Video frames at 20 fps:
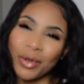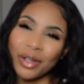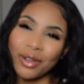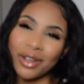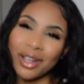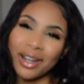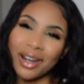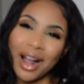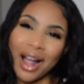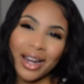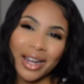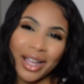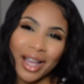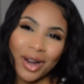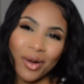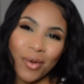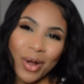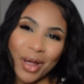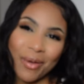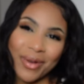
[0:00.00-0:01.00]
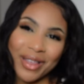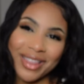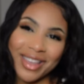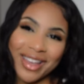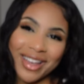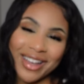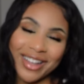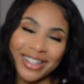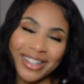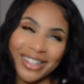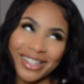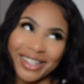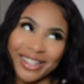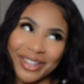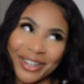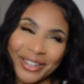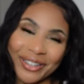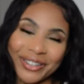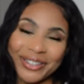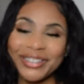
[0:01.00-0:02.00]
when you can kind of get away with it,
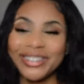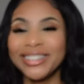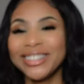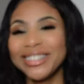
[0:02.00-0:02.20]
so.